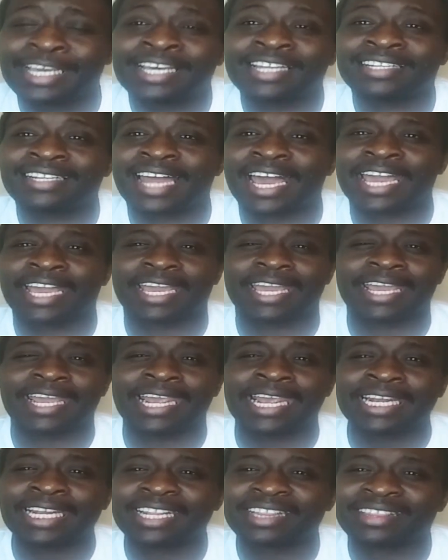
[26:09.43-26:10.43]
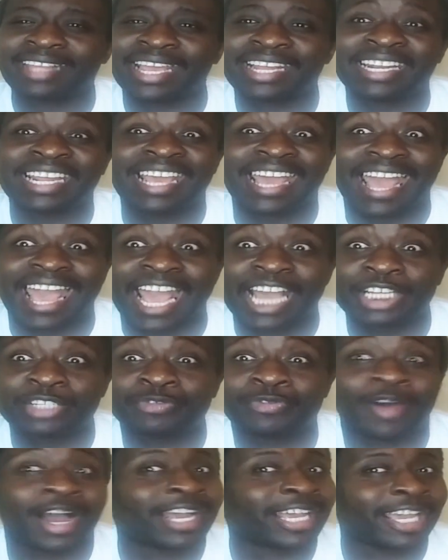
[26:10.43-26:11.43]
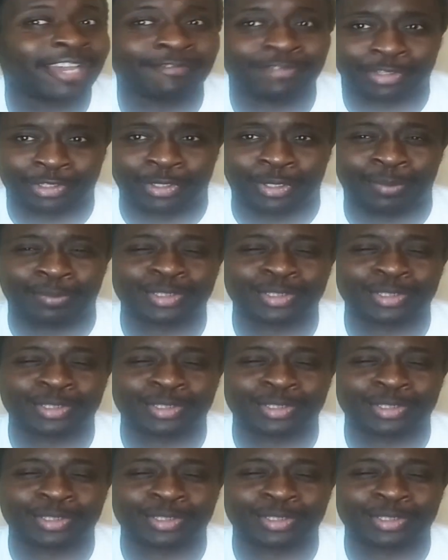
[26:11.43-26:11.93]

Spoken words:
Like anything they asked for, I gave it to them.